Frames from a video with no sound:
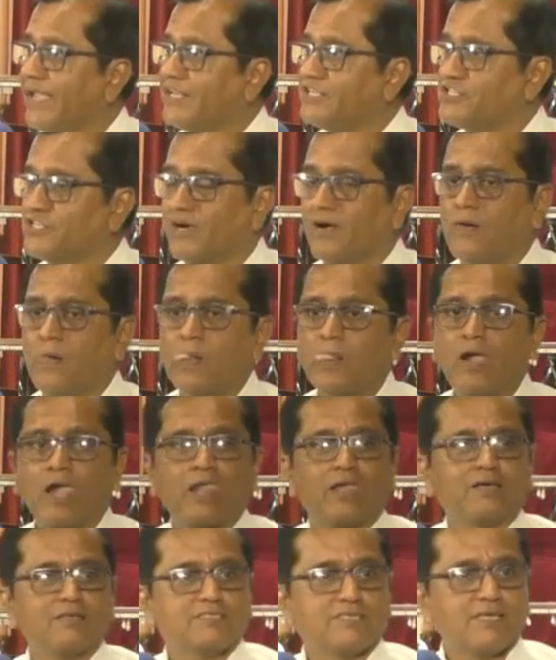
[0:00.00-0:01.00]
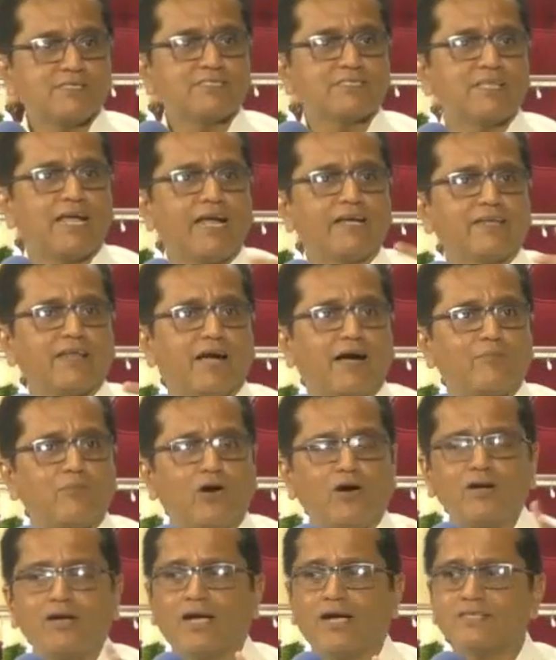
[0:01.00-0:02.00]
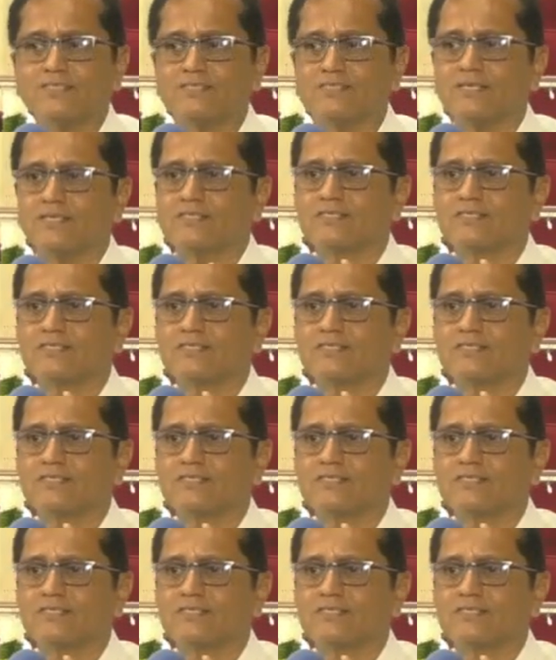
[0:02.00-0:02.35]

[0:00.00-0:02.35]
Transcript: nature, just that among us,